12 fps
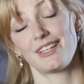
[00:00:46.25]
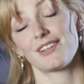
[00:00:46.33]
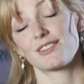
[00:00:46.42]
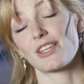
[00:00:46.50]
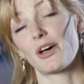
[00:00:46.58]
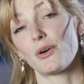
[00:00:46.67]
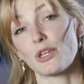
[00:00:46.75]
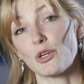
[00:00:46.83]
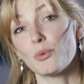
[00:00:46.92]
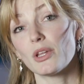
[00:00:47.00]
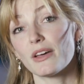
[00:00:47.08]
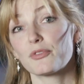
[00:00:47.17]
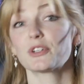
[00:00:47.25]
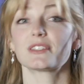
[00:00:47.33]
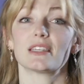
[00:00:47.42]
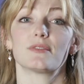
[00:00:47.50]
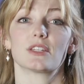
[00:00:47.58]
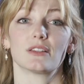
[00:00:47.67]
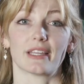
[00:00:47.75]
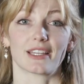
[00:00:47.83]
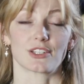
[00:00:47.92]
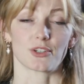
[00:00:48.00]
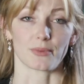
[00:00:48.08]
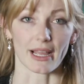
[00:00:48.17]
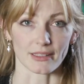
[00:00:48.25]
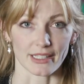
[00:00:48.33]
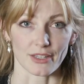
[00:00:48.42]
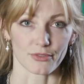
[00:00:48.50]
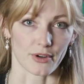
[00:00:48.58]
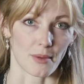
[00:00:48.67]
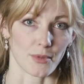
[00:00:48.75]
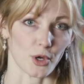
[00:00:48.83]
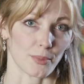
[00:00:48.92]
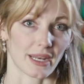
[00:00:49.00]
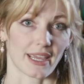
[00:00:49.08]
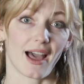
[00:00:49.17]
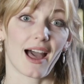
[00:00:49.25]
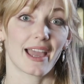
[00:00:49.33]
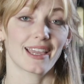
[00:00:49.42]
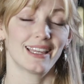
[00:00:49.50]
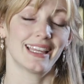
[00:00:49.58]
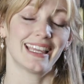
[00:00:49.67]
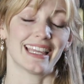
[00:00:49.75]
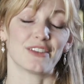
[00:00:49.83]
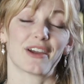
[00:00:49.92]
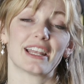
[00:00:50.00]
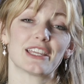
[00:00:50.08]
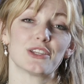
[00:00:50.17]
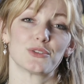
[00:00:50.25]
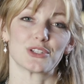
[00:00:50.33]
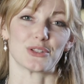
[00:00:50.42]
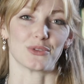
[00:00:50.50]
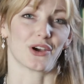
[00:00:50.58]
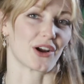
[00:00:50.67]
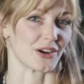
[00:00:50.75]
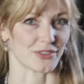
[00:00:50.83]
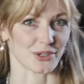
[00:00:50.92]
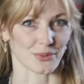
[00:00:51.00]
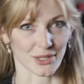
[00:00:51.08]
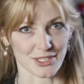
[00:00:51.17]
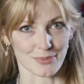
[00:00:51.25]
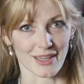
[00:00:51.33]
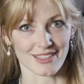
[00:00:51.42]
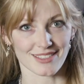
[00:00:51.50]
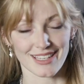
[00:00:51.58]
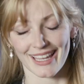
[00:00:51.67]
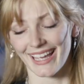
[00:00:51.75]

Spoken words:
So you will have received a link directly from OpenAI inviting you to the Harvard workspace.